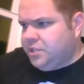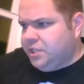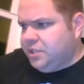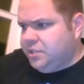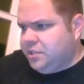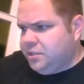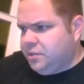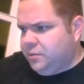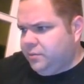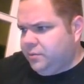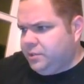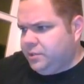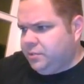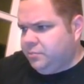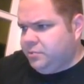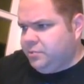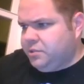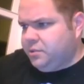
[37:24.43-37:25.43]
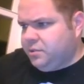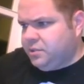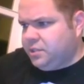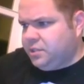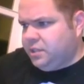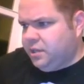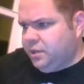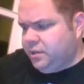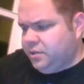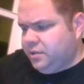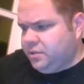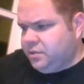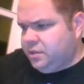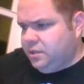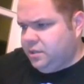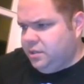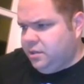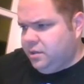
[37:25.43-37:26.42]
Change over to
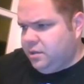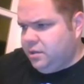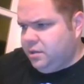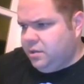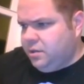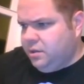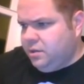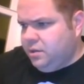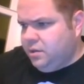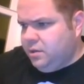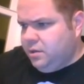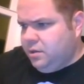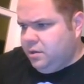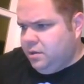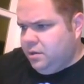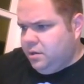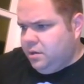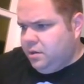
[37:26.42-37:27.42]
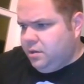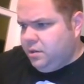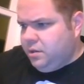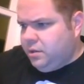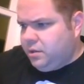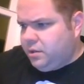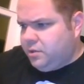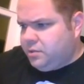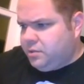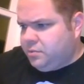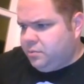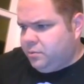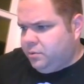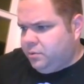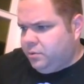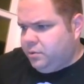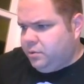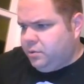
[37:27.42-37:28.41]
MrScienceGeek. I think that's
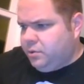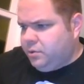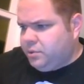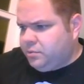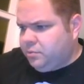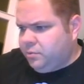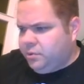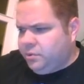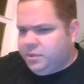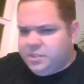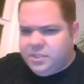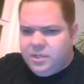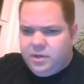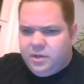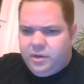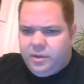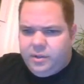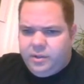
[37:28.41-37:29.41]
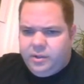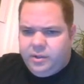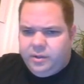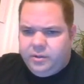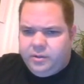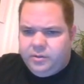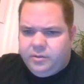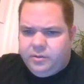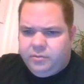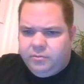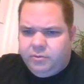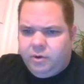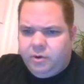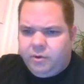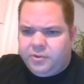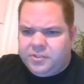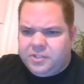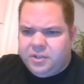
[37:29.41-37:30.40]
where you sent it. I think.
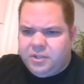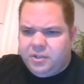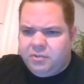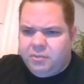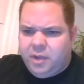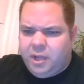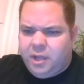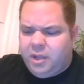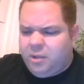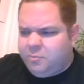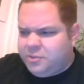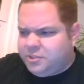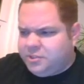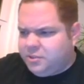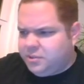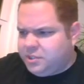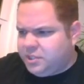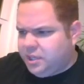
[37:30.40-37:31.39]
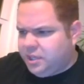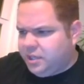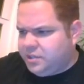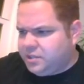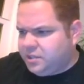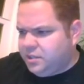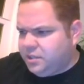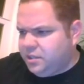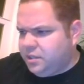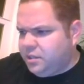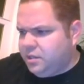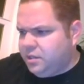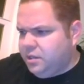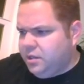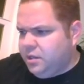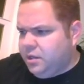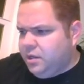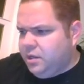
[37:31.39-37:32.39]
Rogue, you sent it to my MrScienceGeek
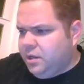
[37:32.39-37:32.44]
